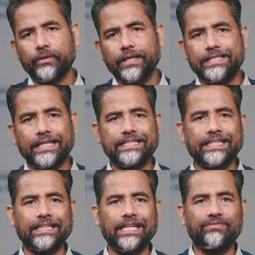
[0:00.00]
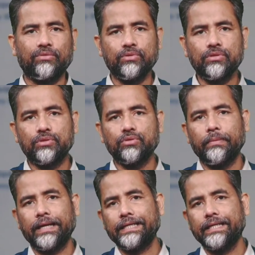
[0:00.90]
talkies, and satellite phones to
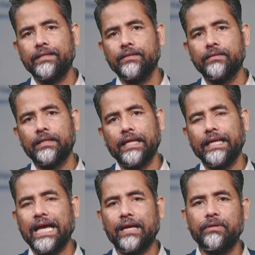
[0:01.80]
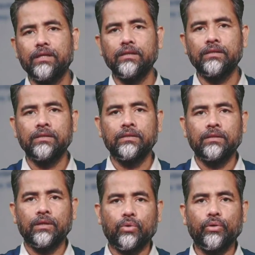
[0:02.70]
maintain reliable
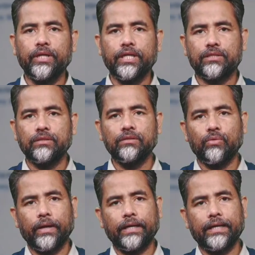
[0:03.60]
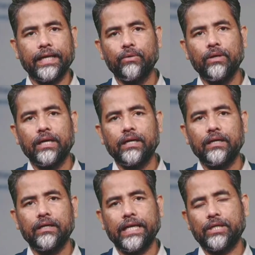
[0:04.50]
coordination when
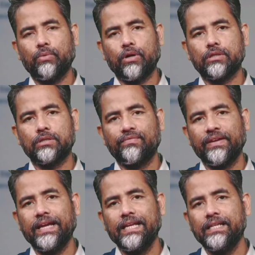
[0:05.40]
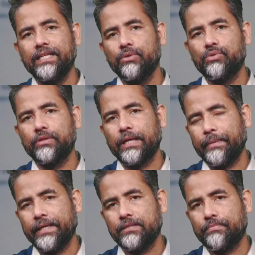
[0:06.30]
regular networks fail due to
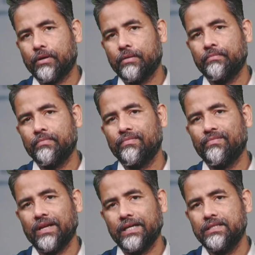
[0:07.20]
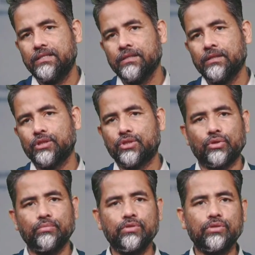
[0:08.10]
damage from floods,
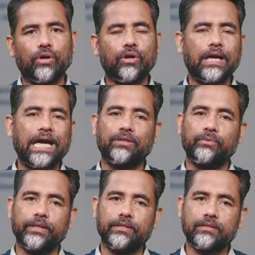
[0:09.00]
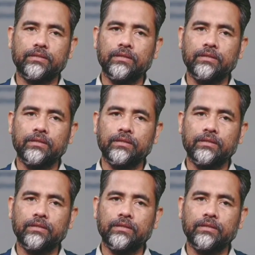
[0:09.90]
storms, or earthquakes.